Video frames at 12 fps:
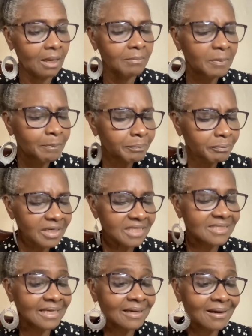Me pray
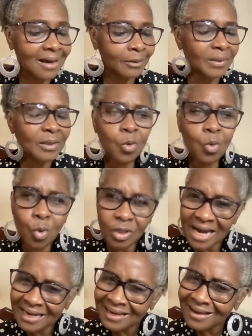say God we good
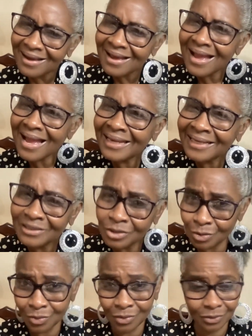and kind
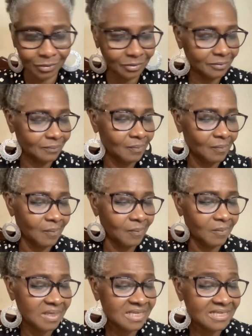to no.
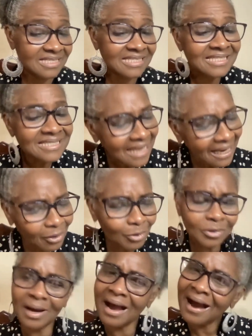
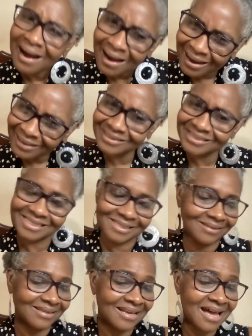Seckle no heart
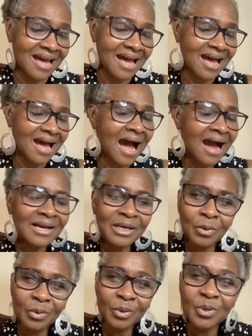and
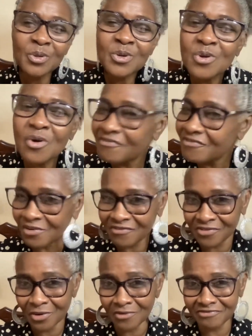go no
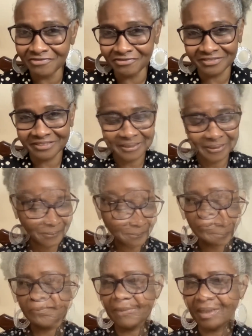enough love.
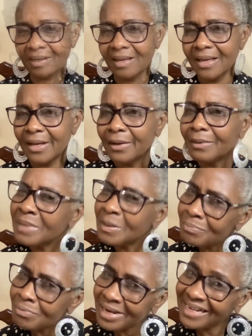Me
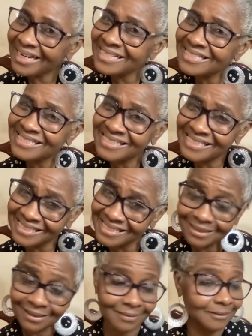brother and
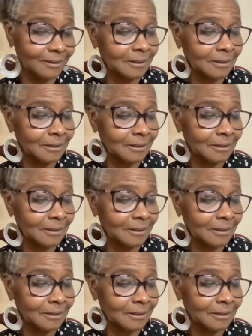sister,